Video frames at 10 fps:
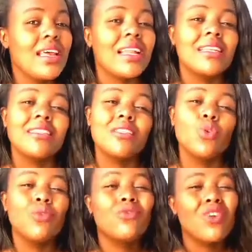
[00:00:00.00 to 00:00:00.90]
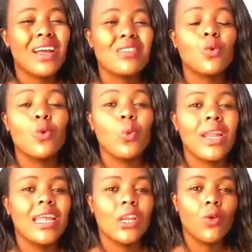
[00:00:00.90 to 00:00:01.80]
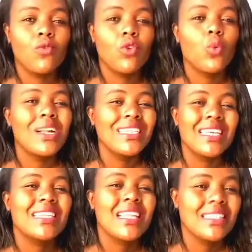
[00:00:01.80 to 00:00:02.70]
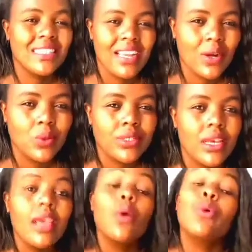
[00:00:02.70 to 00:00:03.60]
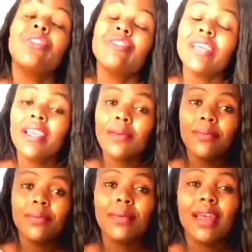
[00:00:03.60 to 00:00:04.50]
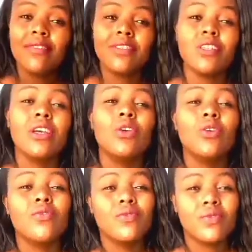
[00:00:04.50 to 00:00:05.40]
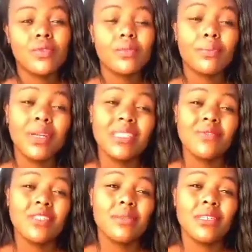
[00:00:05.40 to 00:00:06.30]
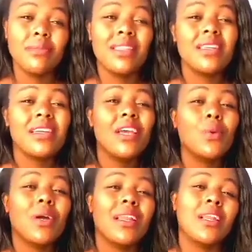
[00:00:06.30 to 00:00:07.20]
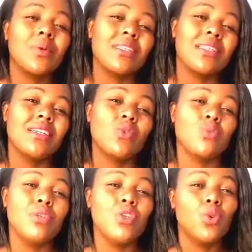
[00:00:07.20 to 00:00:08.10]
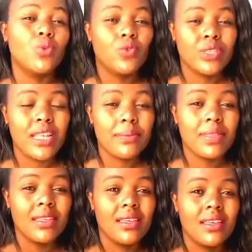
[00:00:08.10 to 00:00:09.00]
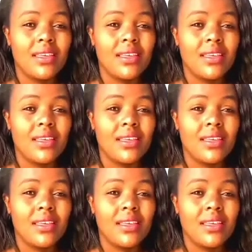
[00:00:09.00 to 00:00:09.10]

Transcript: At least don't focus on one area of law when you're just starting out. With time, after now you have practiced for some time, I think now you can now decide to be known for something.